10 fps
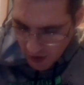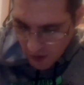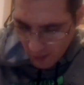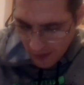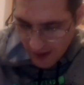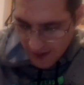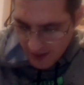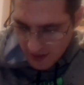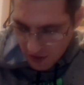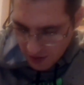nor had
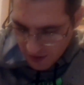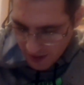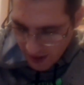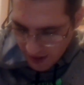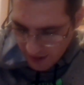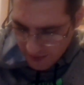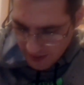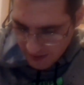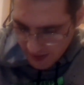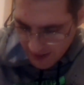they turned out
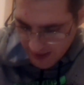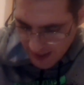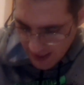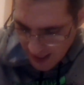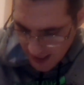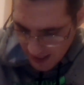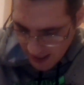as the king